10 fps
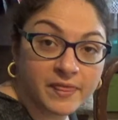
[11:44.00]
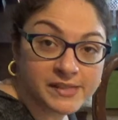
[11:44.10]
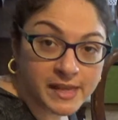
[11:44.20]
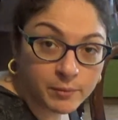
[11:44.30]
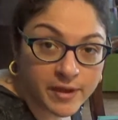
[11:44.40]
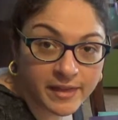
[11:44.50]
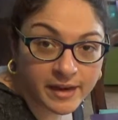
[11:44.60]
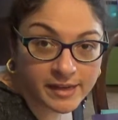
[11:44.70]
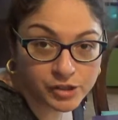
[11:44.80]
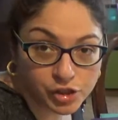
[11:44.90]
The same way that
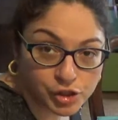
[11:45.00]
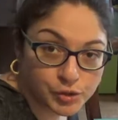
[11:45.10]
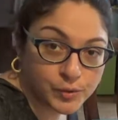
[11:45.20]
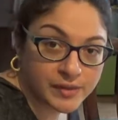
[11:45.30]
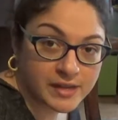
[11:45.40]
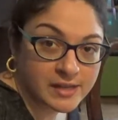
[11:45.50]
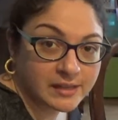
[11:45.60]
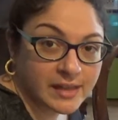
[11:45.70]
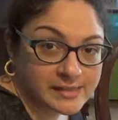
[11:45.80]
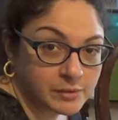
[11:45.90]
I do the
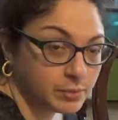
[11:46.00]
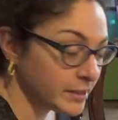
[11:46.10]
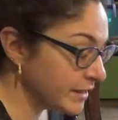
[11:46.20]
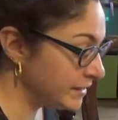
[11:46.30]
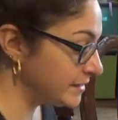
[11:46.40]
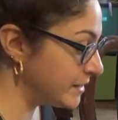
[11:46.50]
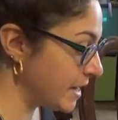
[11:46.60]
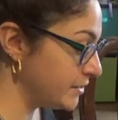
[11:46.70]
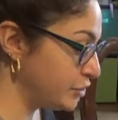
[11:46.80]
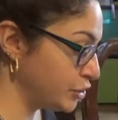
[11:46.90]
lesson plans,
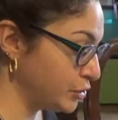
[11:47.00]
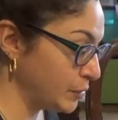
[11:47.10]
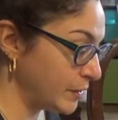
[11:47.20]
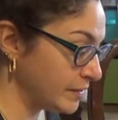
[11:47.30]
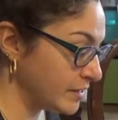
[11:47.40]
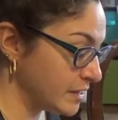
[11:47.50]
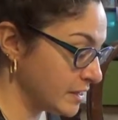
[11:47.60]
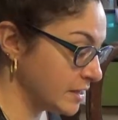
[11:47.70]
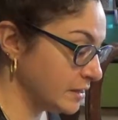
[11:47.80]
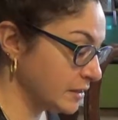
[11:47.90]
I do
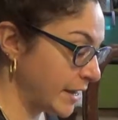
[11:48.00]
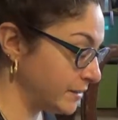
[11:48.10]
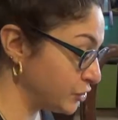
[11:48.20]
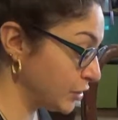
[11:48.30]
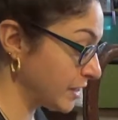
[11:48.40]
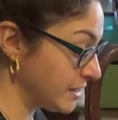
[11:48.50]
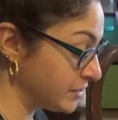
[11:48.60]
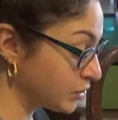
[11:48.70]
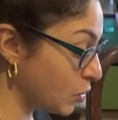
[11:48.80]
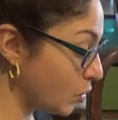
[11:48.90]
the answer
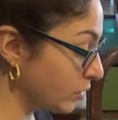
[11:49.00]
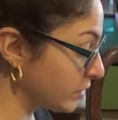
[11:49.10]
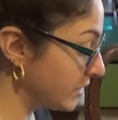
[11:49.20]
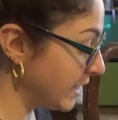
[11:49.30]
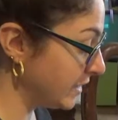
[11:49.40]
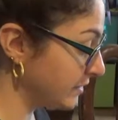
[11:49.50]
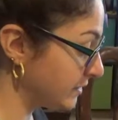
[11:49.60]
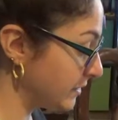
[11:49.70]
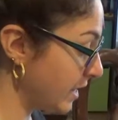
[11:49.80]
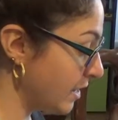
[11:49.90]
keys, quarter
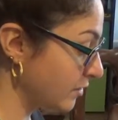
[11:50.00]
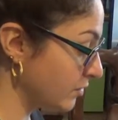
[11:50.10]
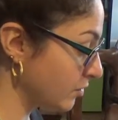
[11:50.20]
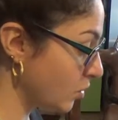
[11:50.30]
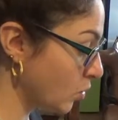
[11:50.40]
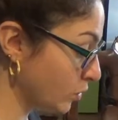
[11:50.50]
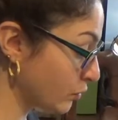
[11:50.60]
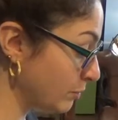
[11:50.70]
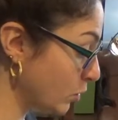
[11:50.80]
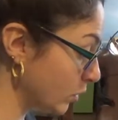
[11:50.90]
tests, and quarter
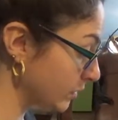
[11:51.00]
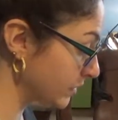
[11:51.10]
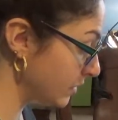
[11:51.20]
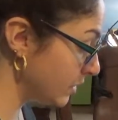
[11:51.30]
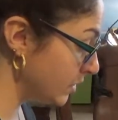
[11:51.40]
reports.